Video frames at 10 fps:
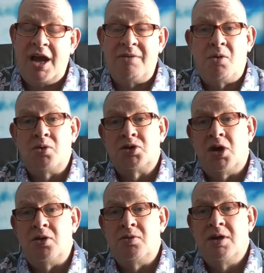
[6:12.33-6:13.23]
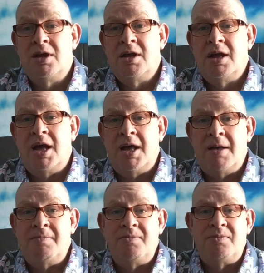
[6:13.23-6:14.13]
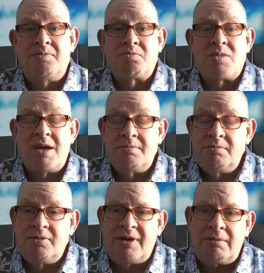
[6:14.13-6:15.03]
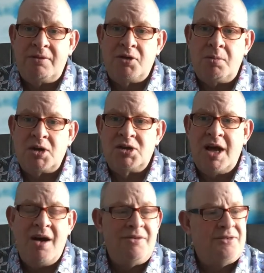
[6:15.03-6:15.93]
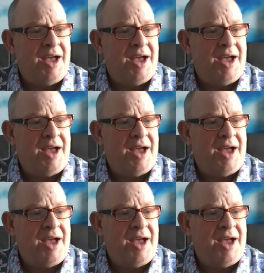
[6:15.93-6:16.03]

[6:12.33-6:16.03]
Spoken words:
I've also found a few myself,